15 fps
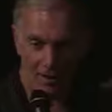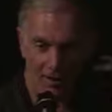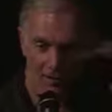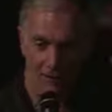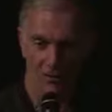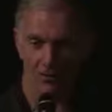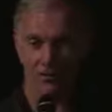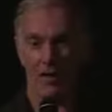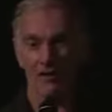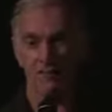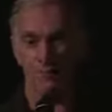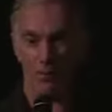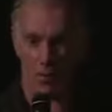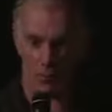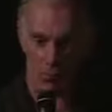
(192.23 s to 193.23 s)
a little
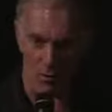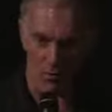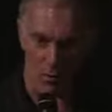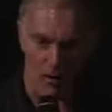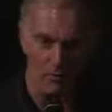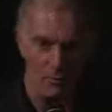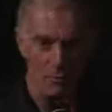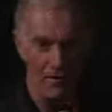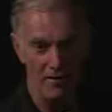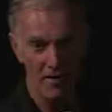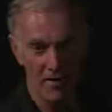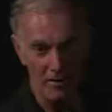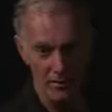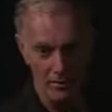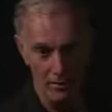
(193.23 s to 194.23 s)
light bulb went off in my
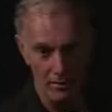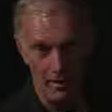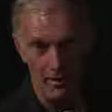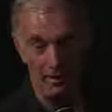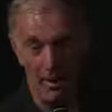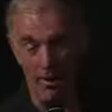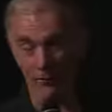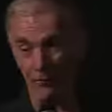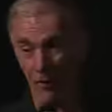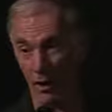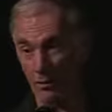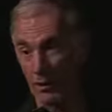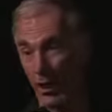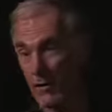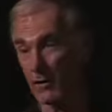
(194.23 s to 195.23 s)
head, and I
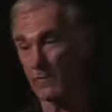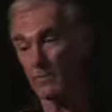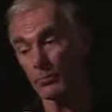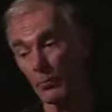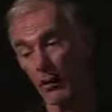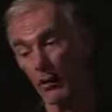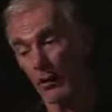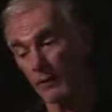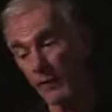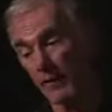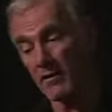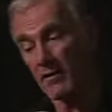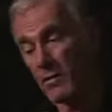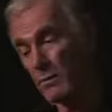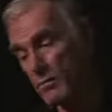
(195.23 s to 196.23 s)
felt like if
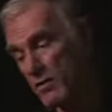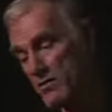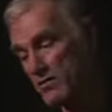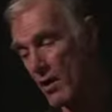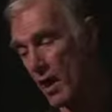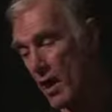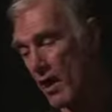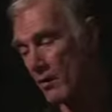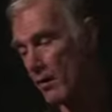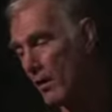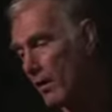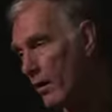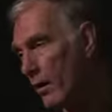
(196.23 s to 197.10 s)
I keep this on